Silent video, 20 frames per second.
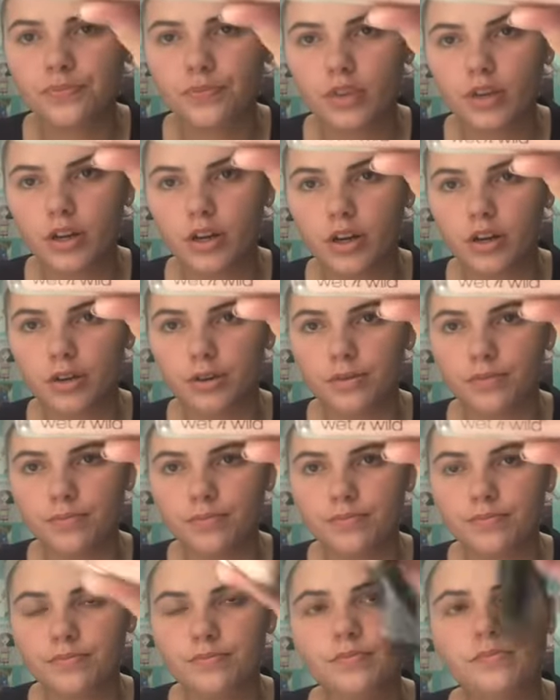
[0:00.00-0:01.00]

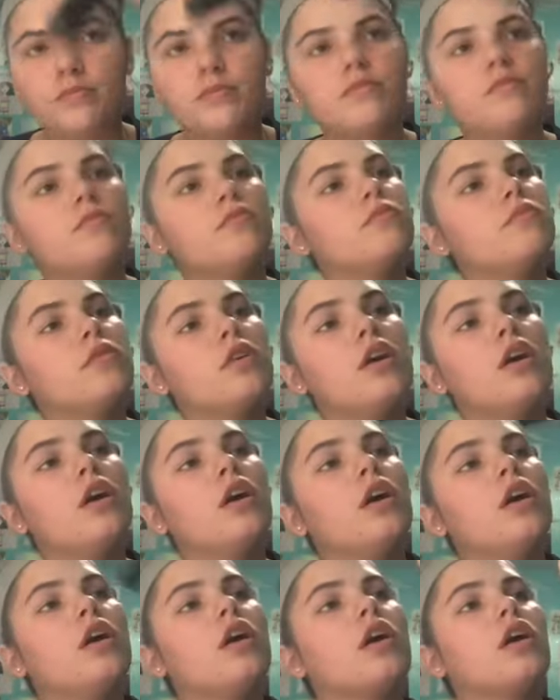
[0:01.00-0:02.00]
um,
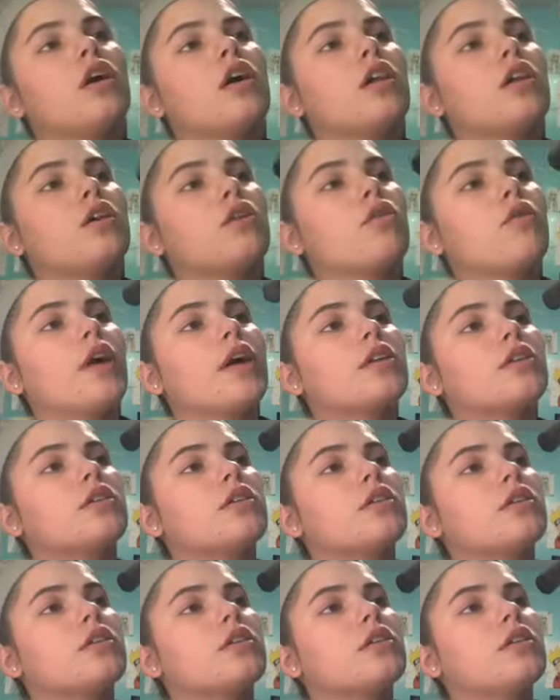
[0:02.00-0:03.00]
color
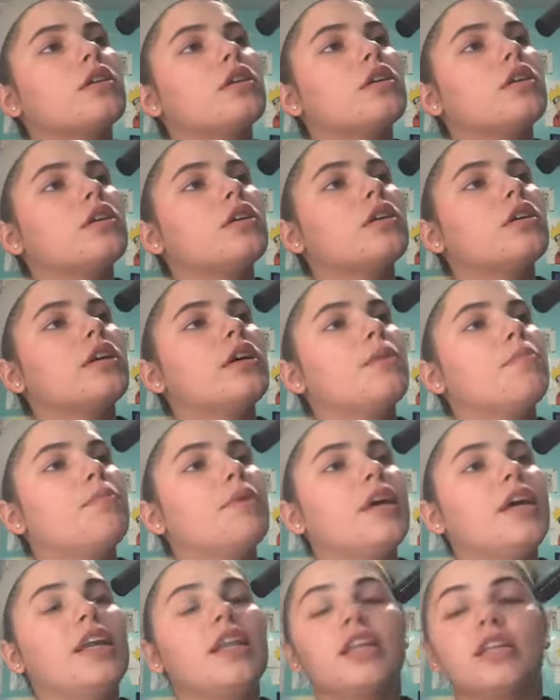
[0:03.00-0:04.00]
corrector
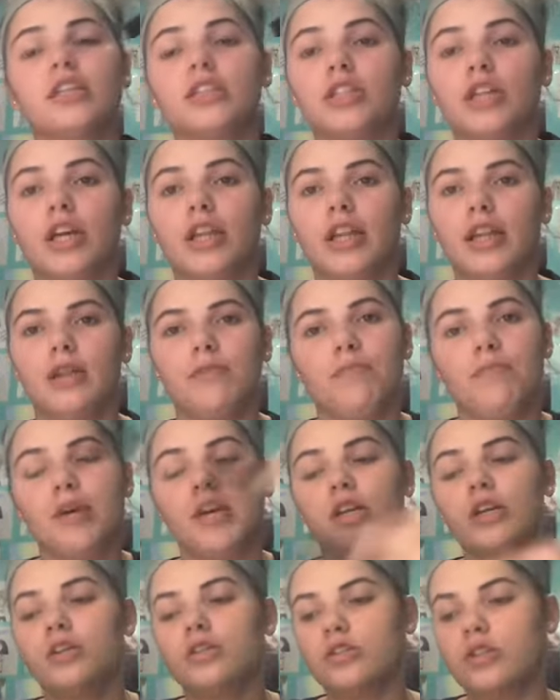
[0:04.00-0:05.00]
in this shade in
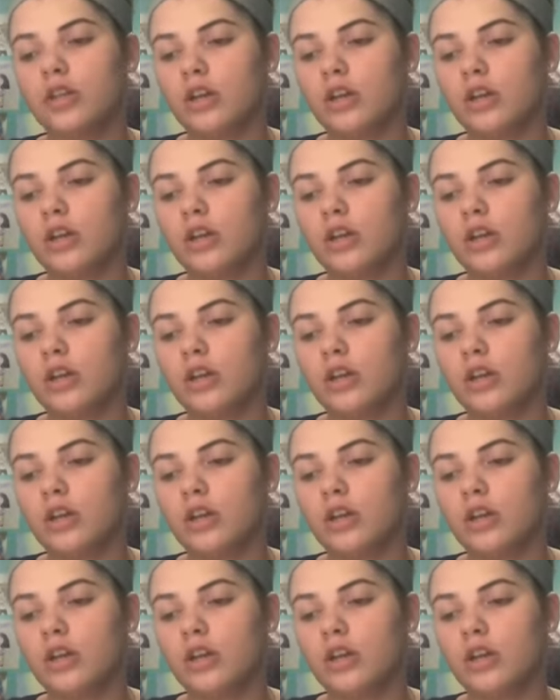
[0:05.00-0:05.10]
peach.